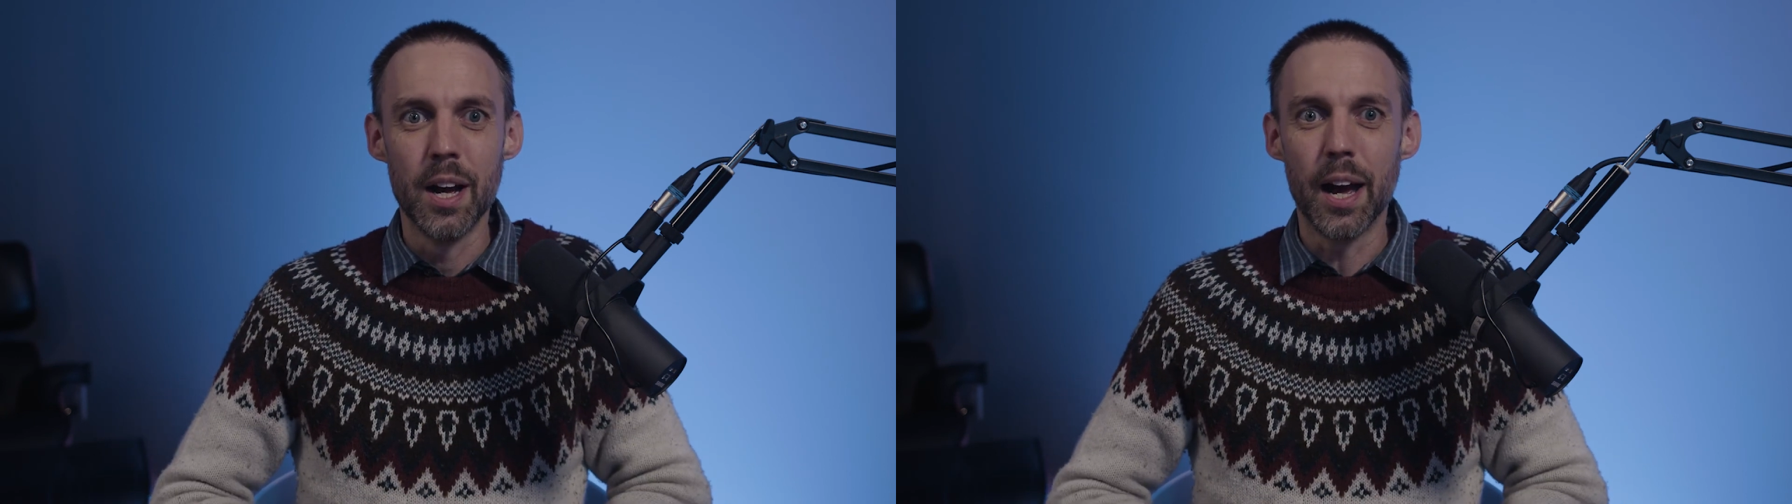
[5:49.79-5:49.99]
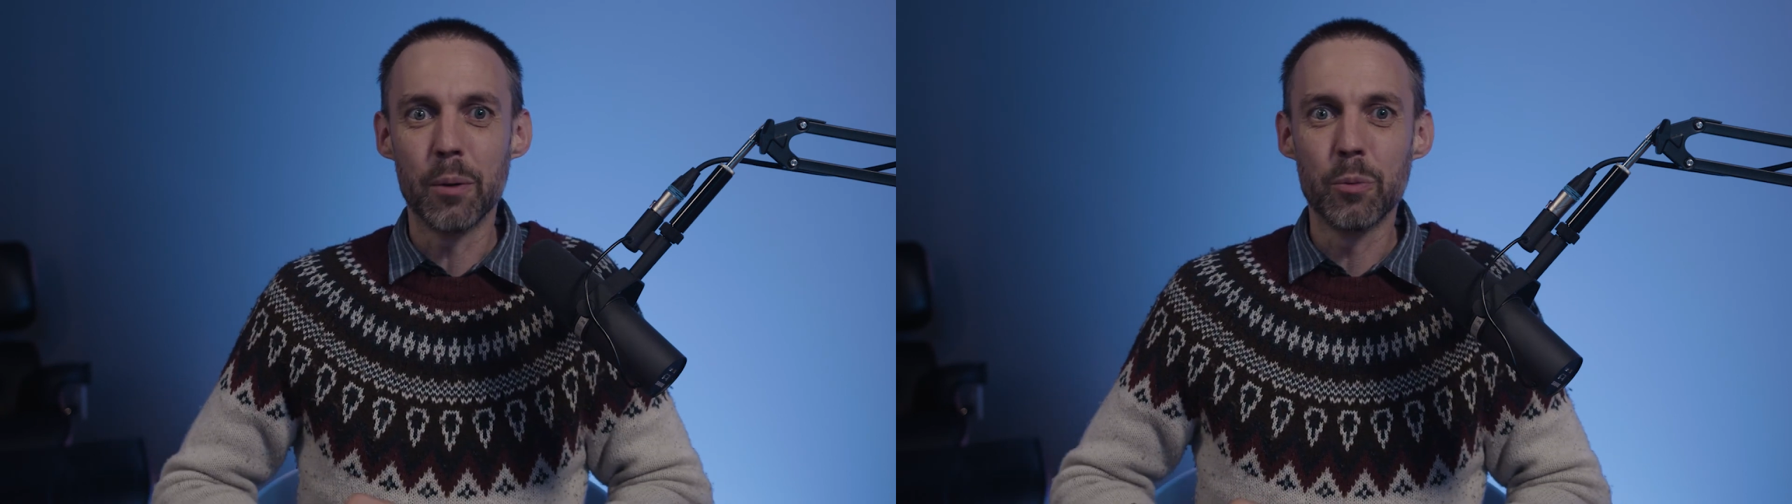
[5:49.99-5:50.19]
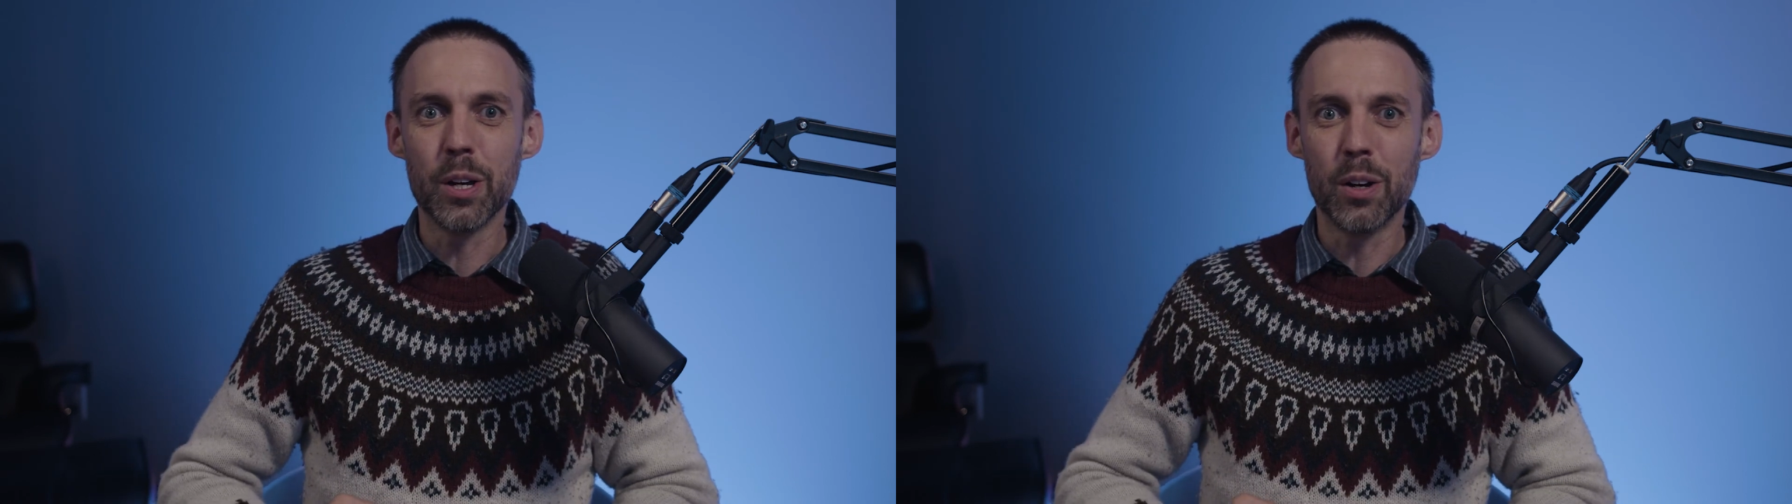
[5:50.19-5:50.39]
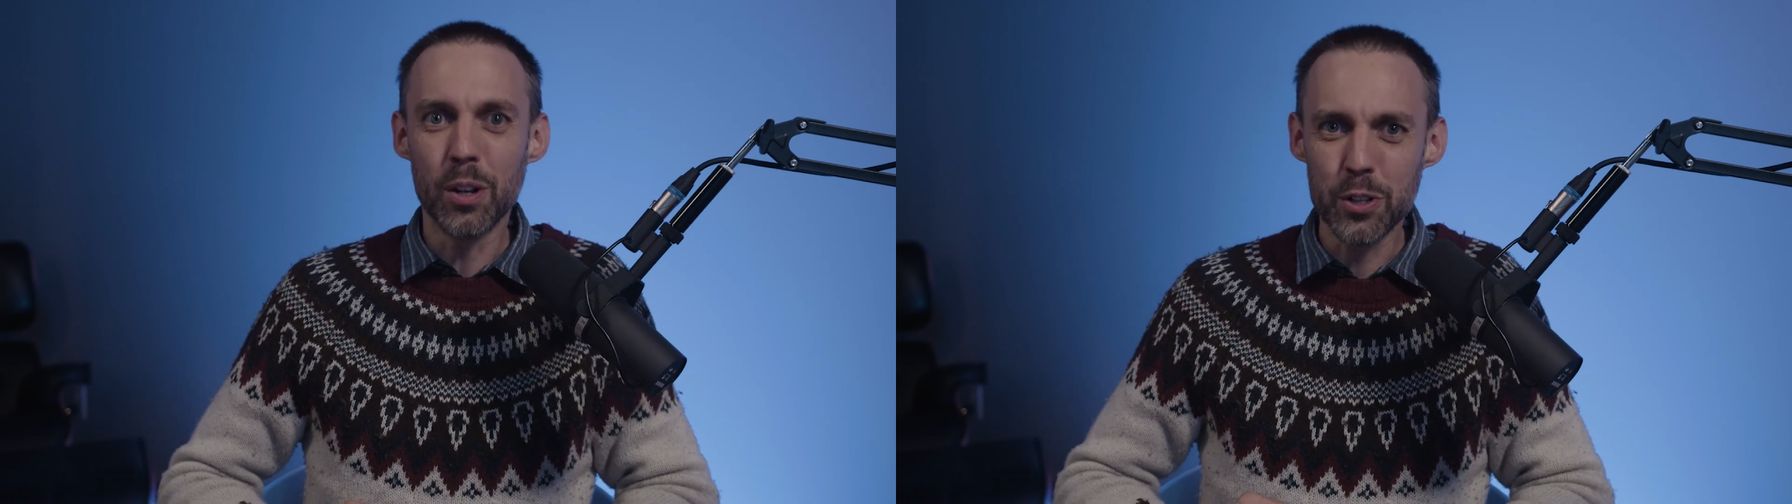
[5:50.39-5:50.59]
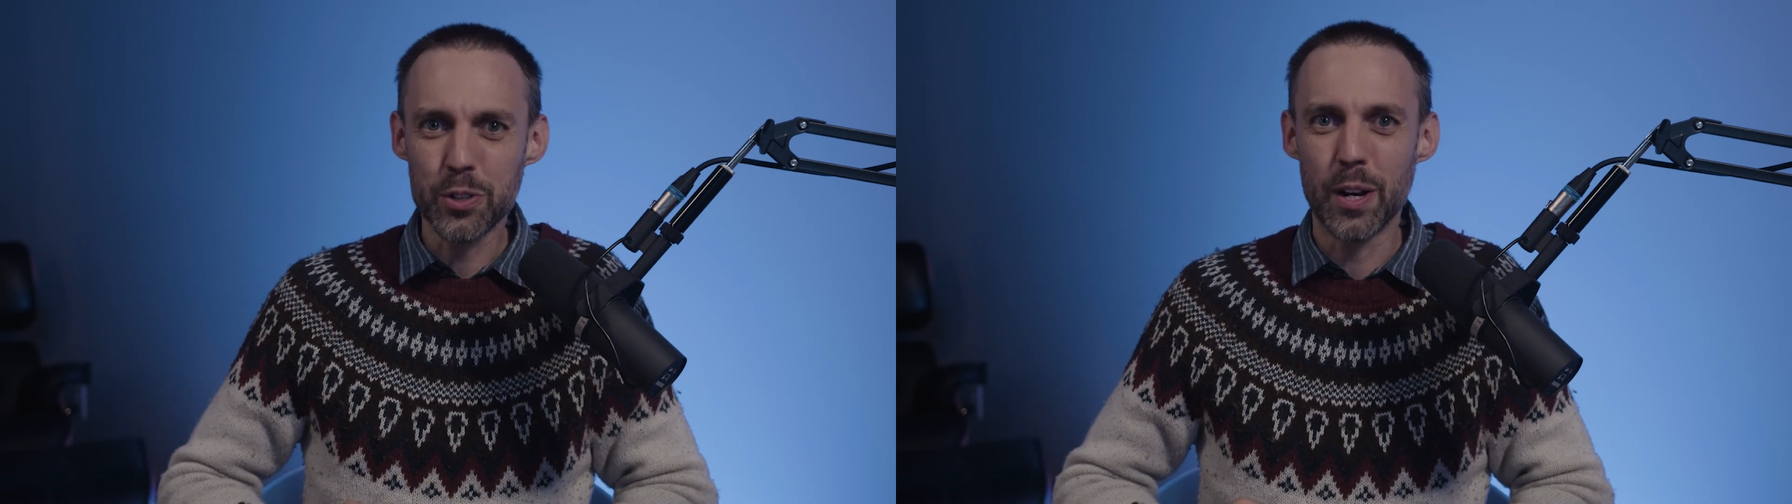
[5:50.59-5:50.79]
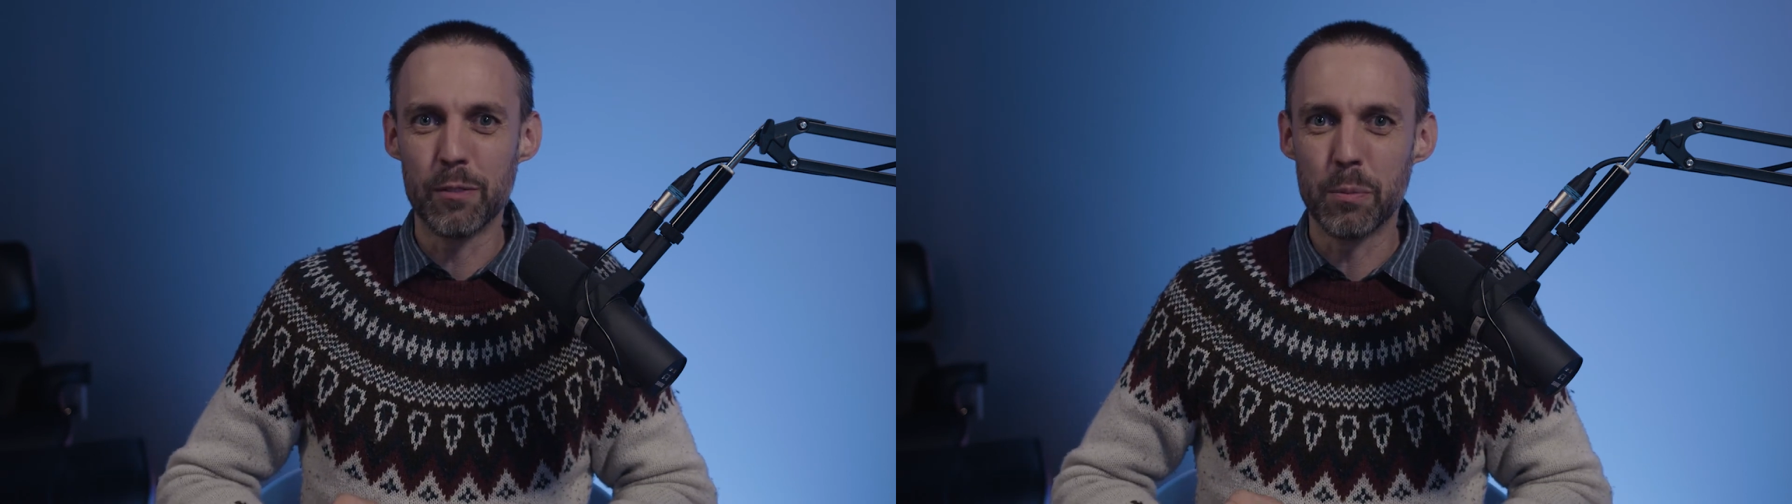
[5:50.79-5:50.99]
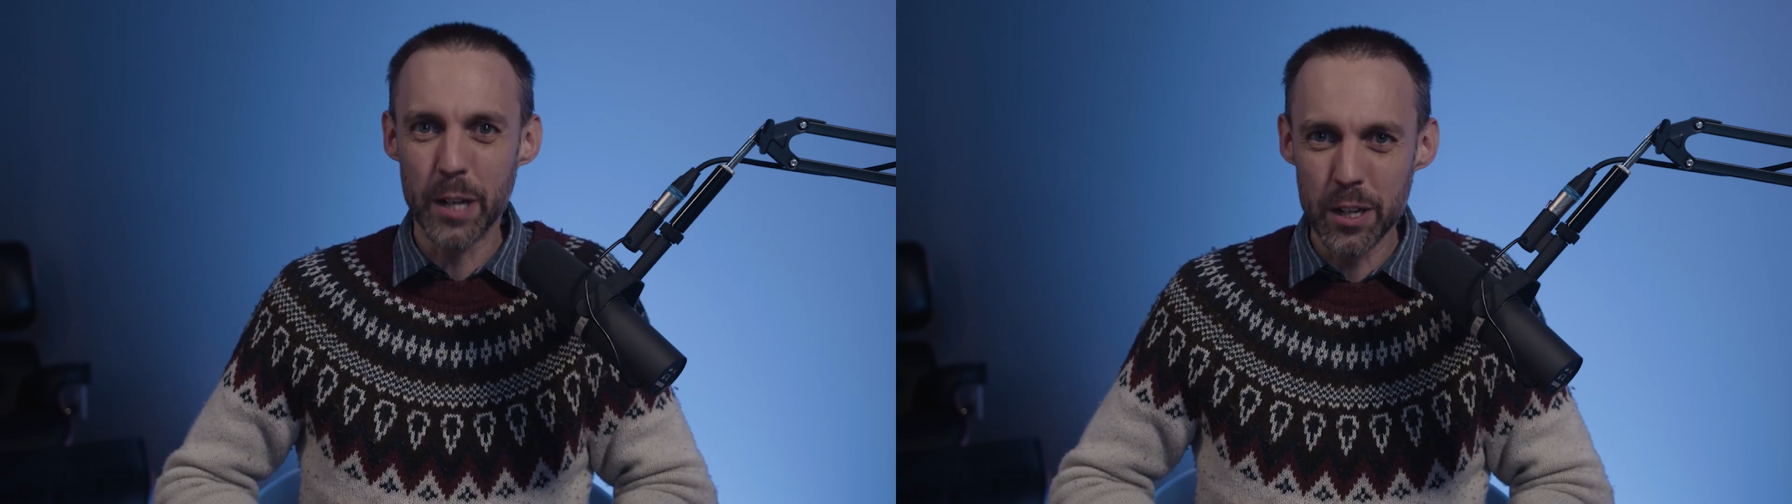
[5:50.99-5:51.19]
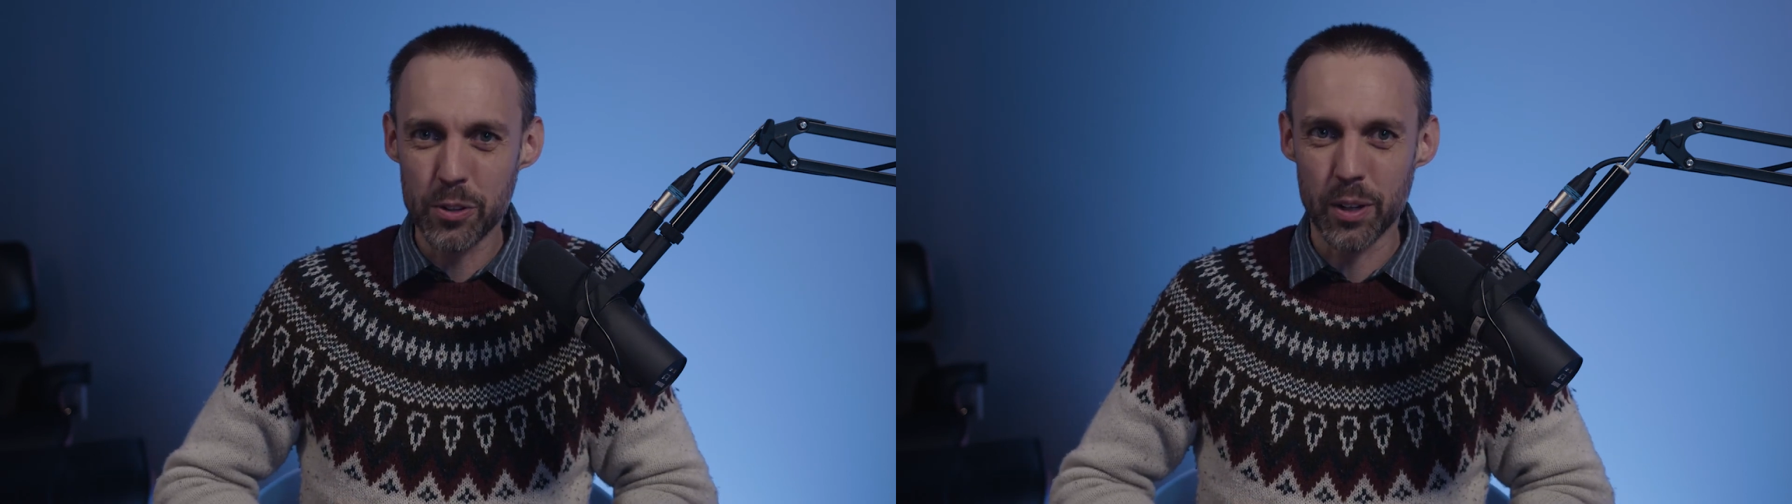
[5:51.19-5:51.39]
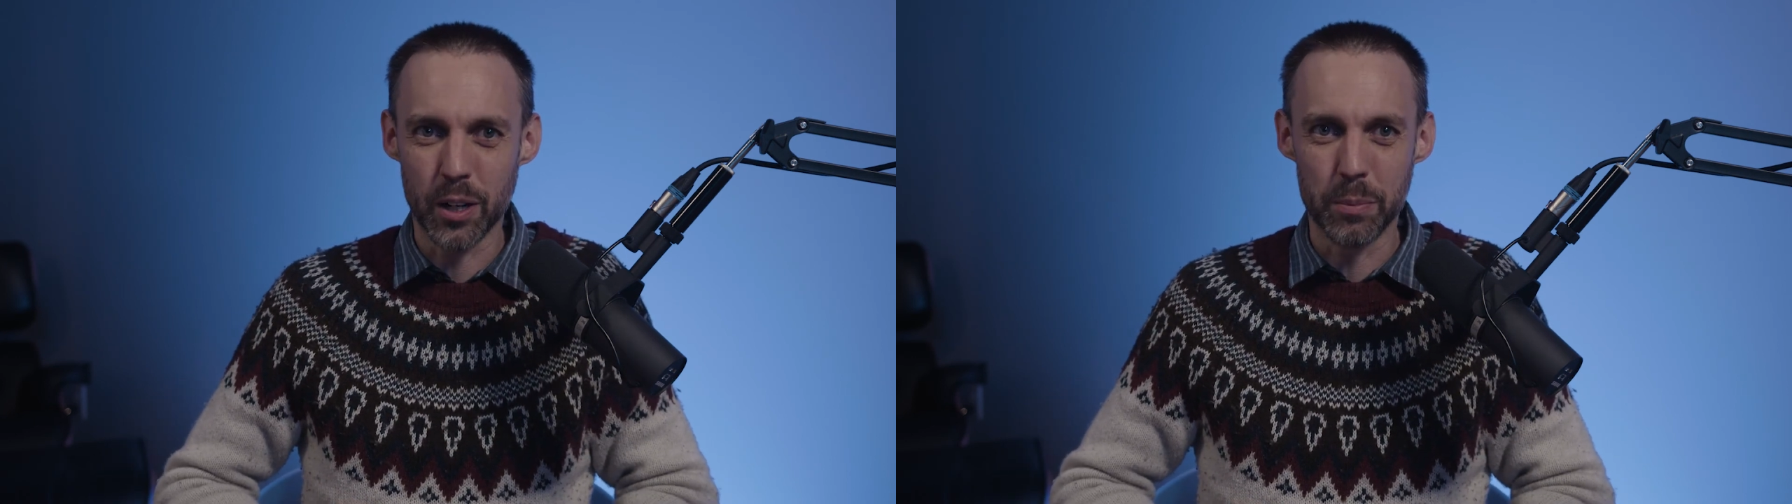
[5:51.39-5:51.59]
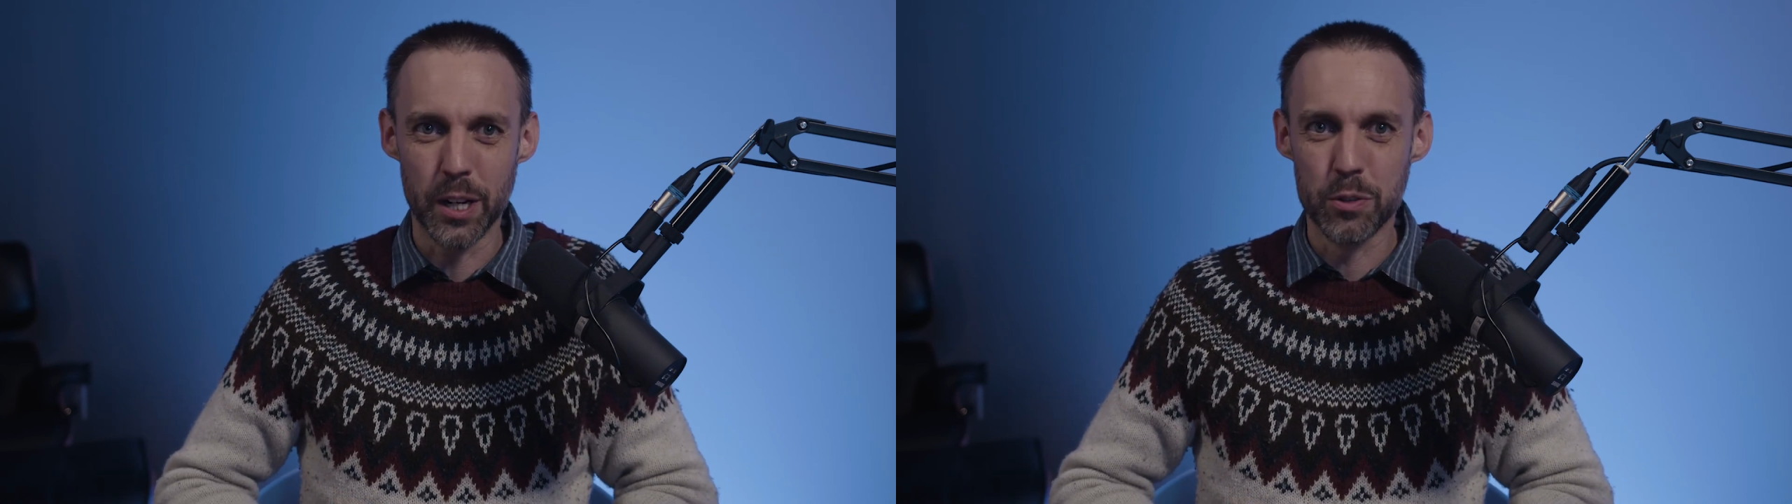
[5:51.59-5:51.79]
and we also have a
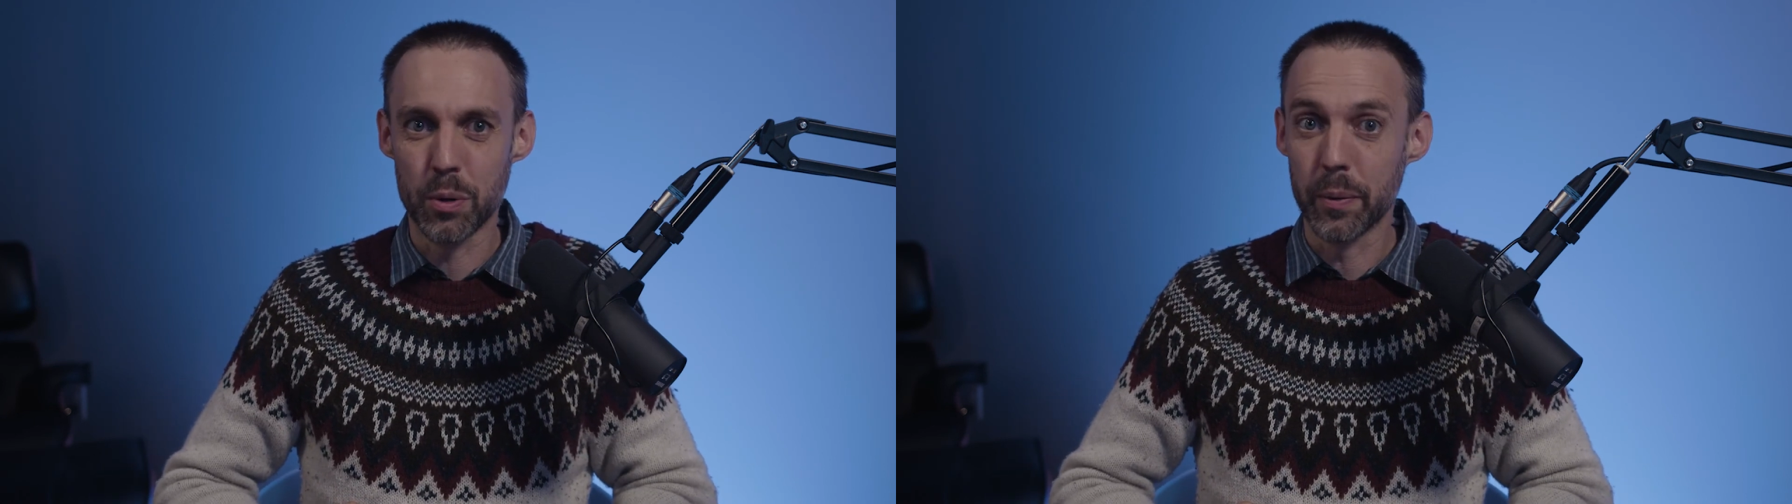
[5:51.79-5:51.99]
Patreon page